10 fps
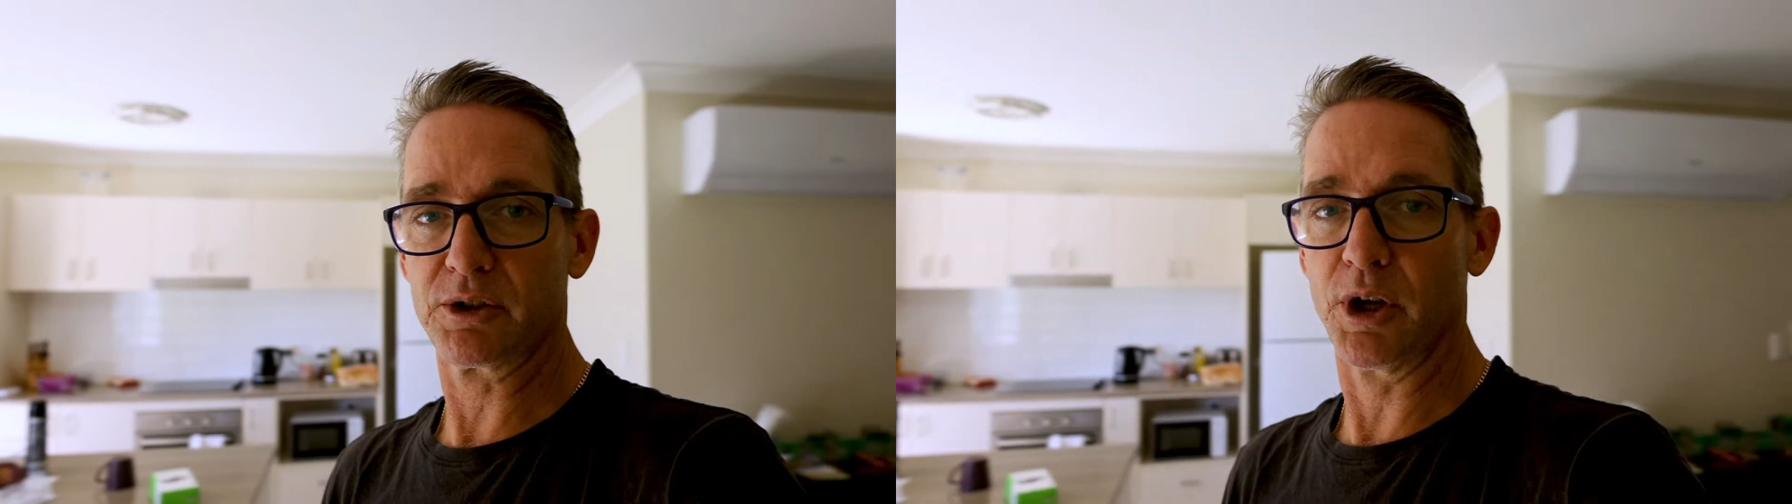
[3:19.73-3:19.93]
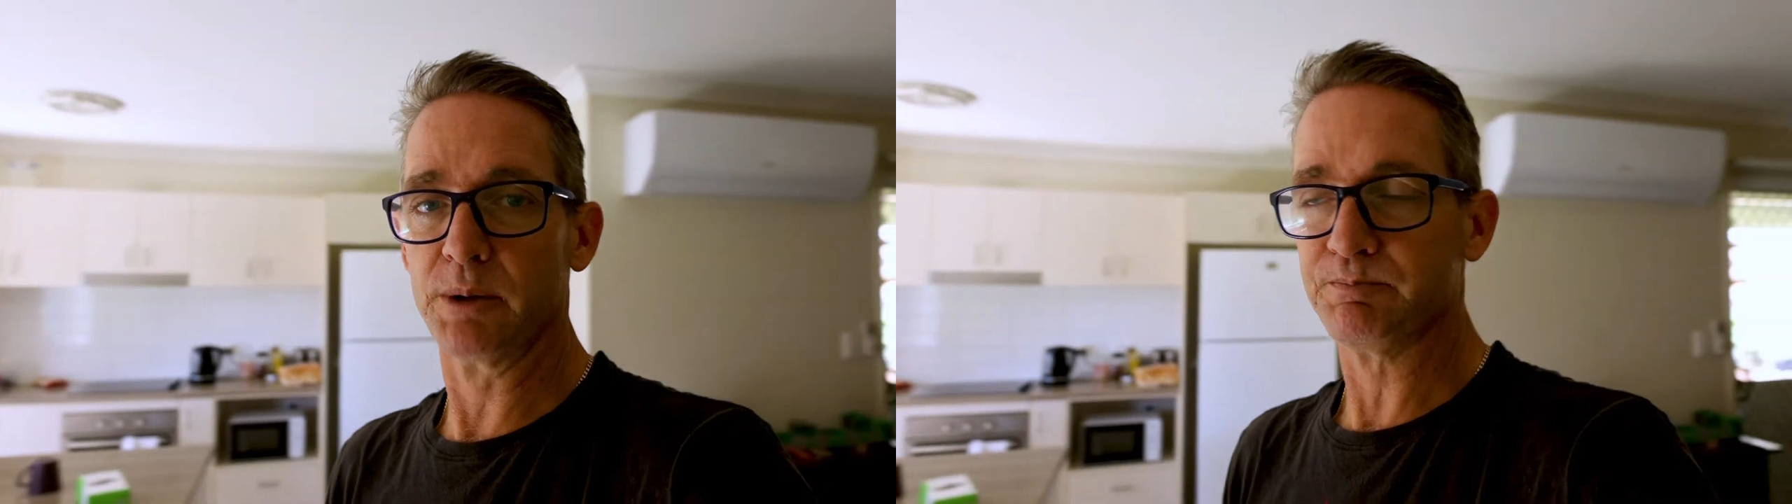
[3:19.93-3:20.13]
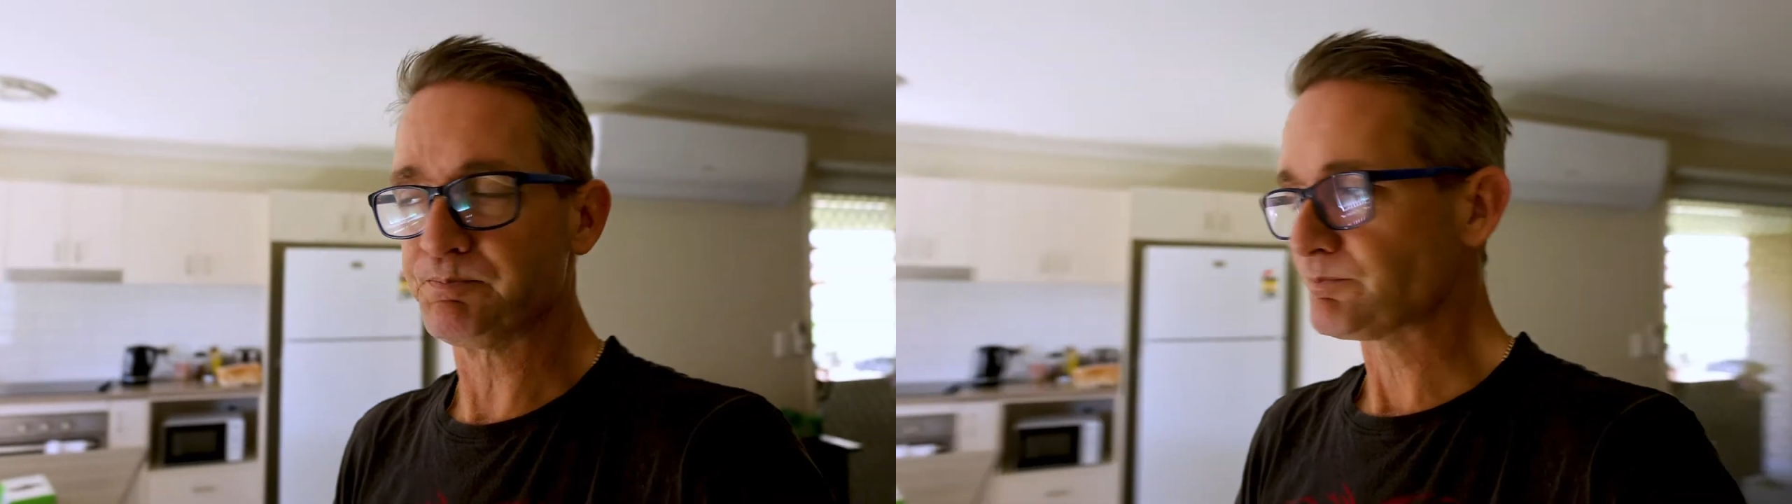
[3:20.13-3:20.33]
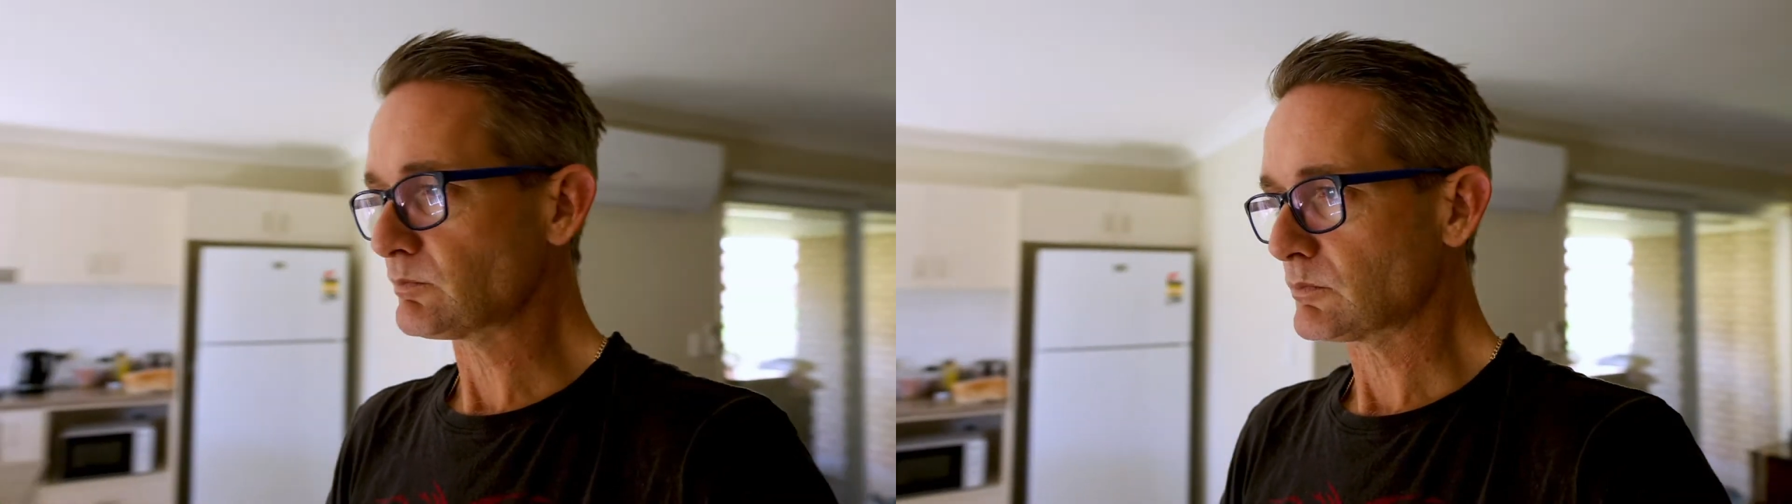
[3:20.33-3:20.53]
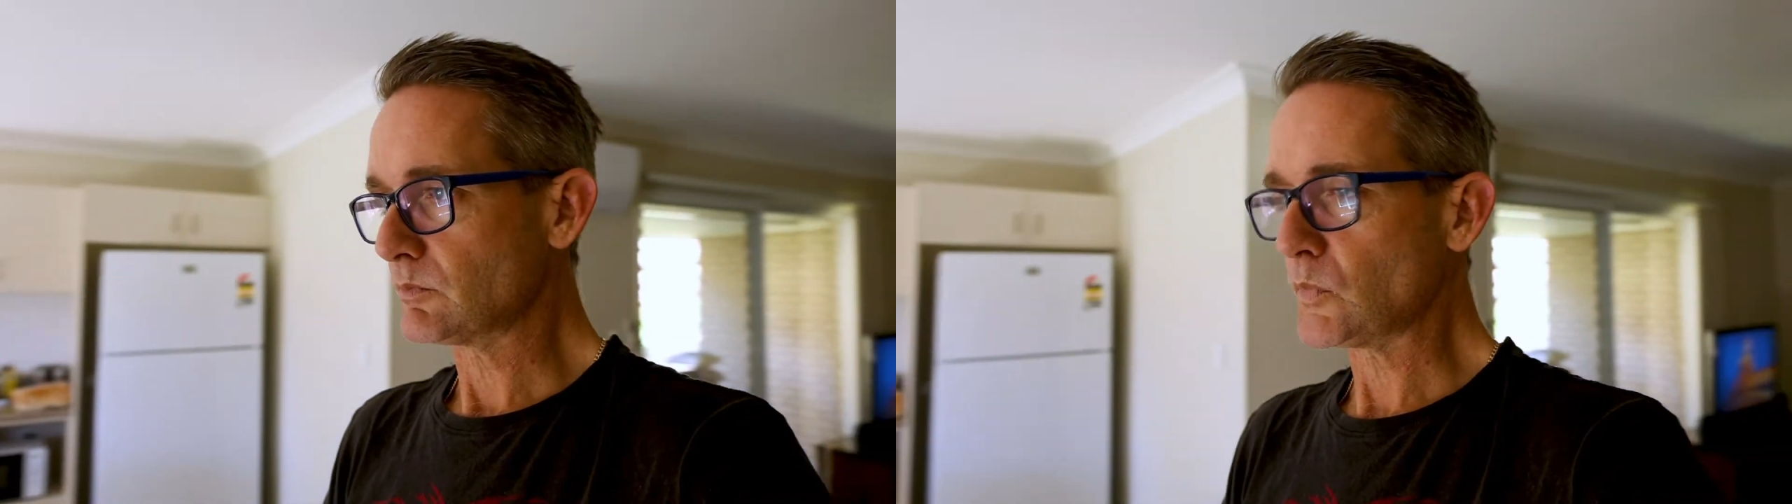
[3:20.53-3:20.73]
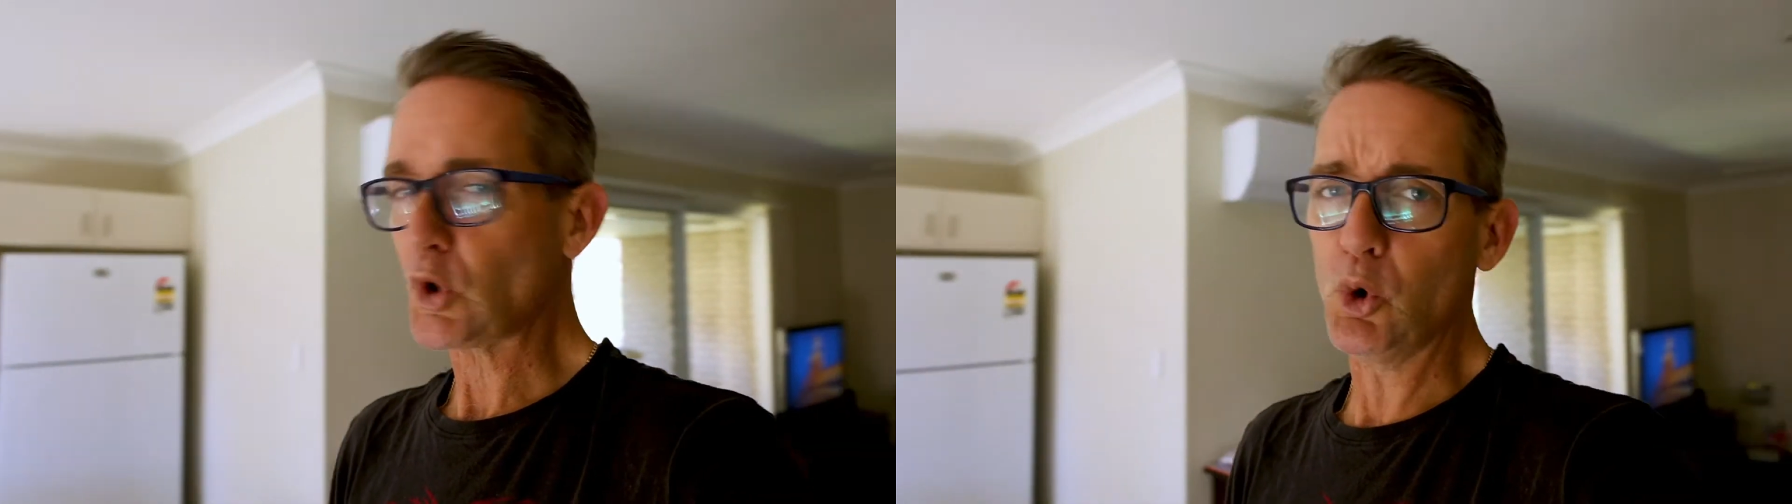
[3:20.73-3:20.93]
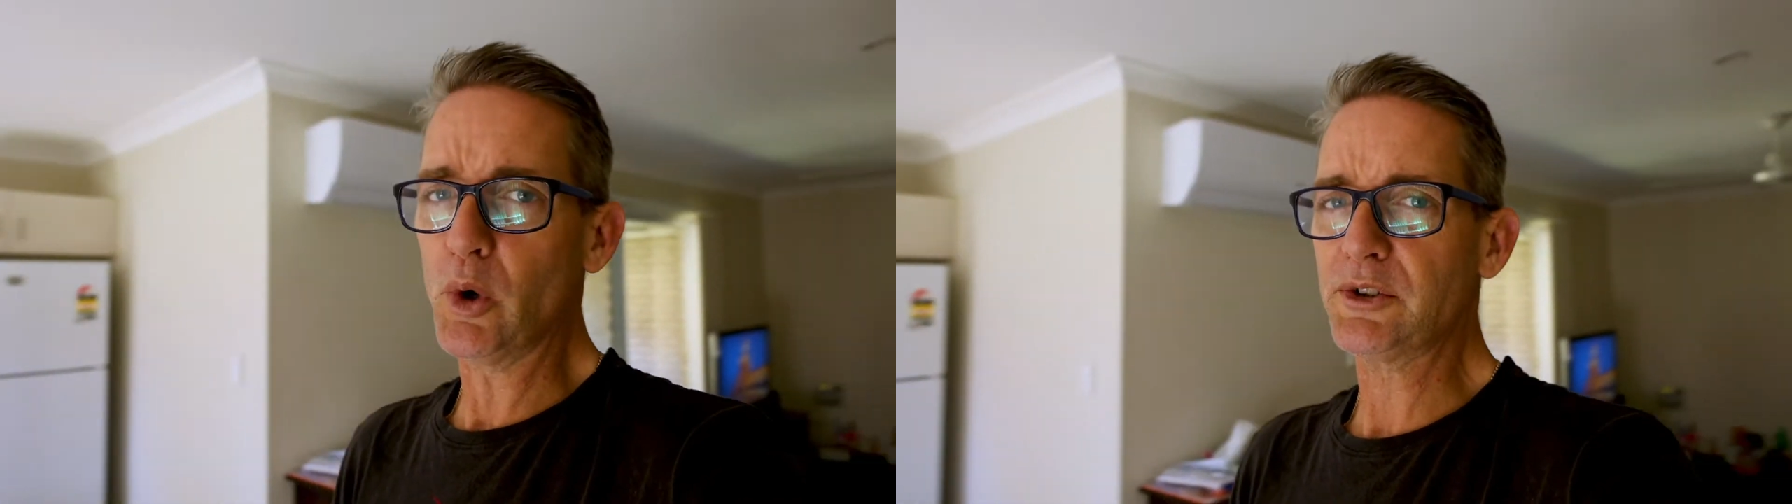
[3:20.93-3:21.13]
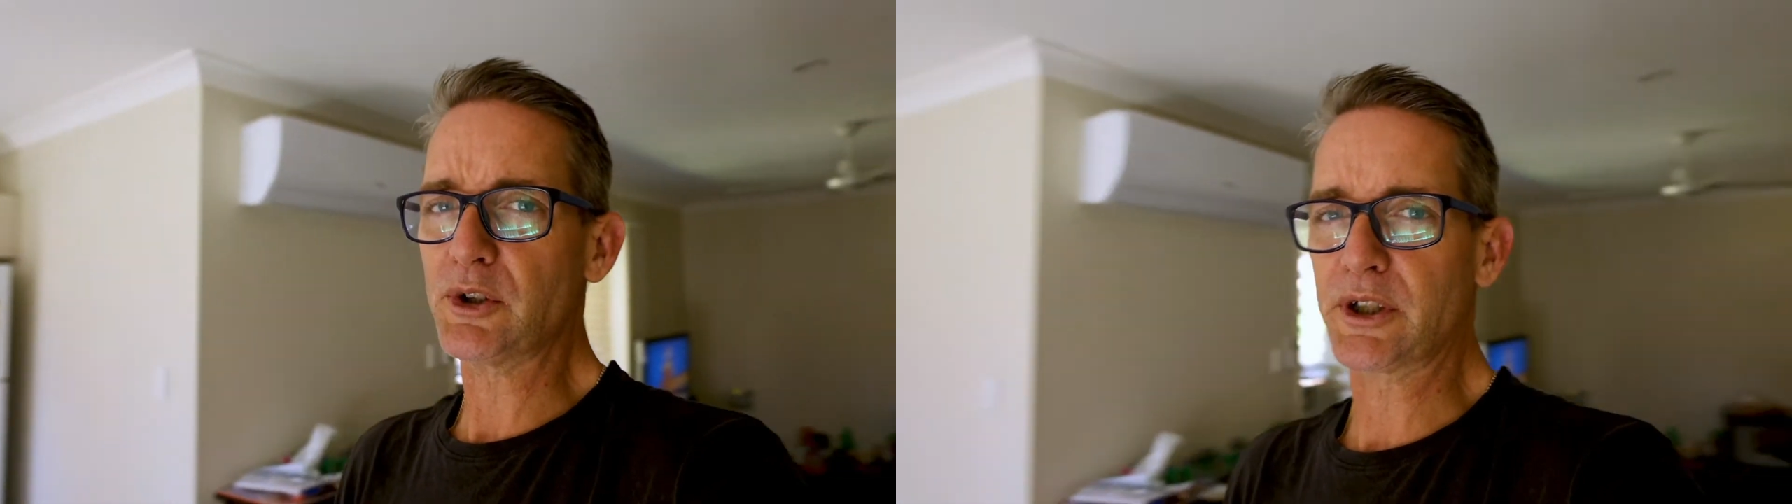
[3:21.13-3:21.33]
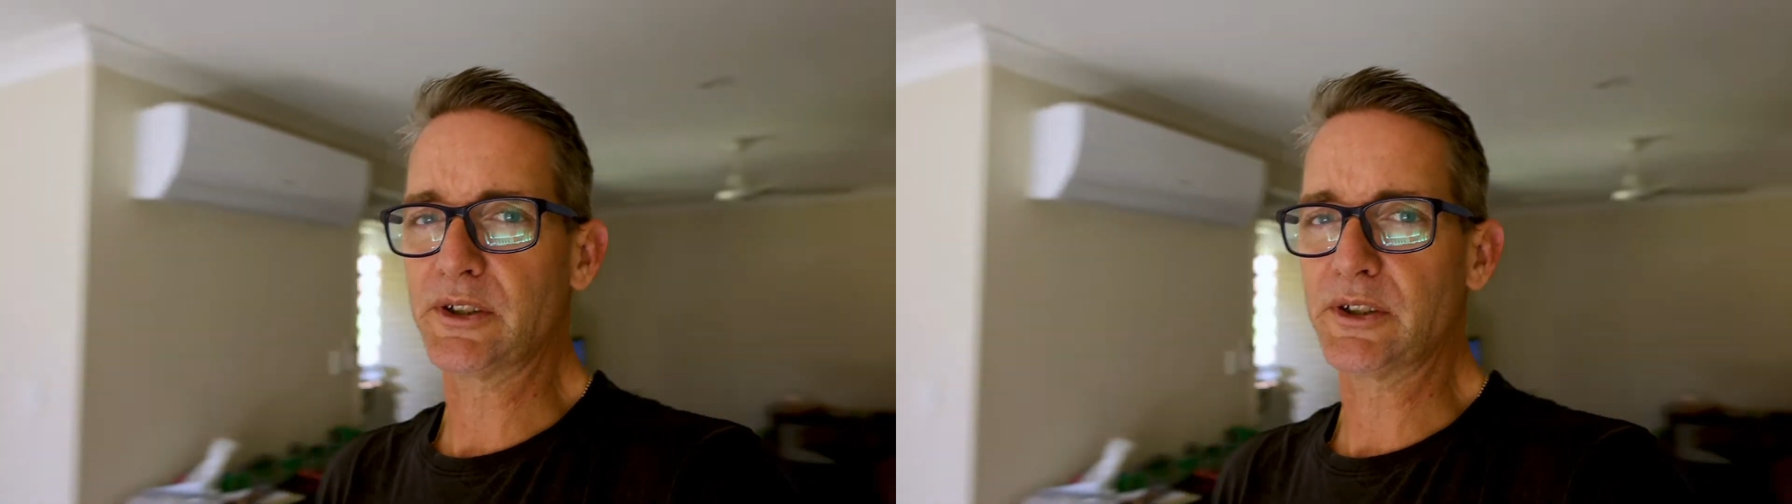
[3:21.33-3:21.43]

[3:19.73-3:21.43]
So always got to